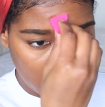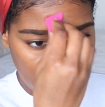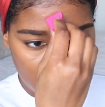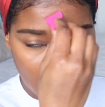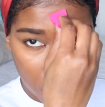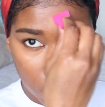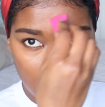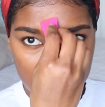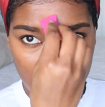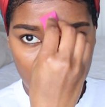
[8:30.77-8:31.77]
and this kind of
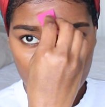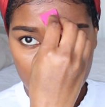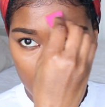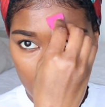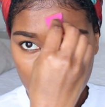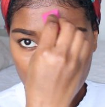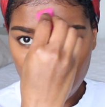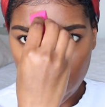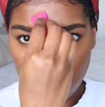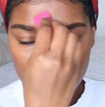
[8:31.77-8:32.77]
gives my
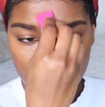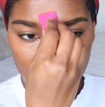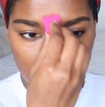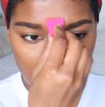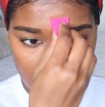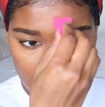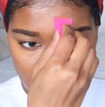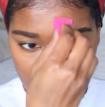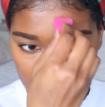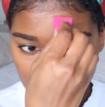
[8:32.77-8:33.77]
face a little bit of
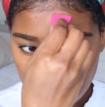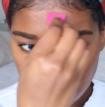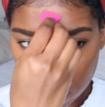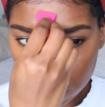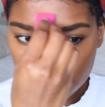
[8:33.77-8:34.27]
dimension.